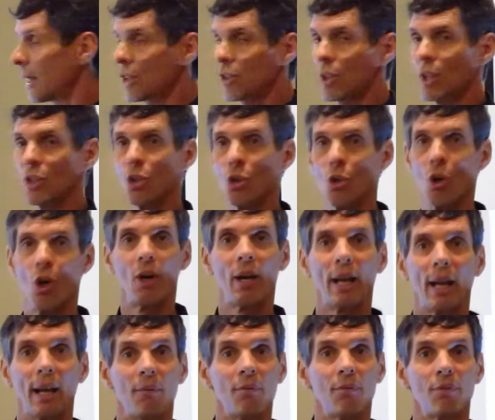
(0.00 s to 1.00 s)
yesterday, do you all
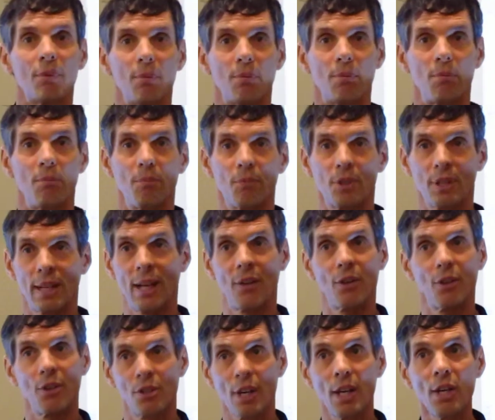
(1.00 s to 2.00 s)
have
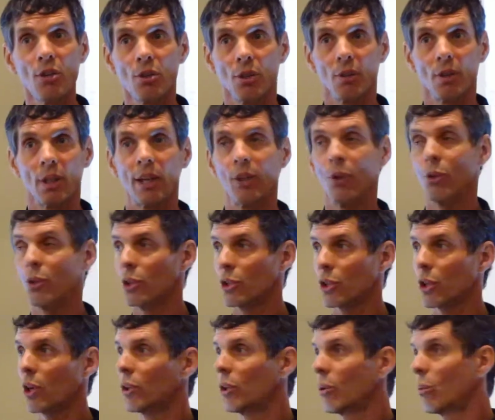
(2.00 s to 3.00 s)
standardization? I know you're
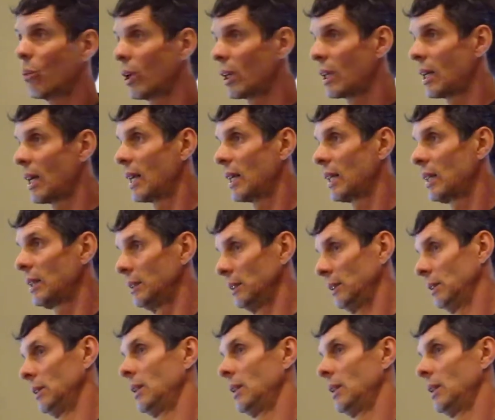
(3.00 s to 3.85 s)
starting to work on it.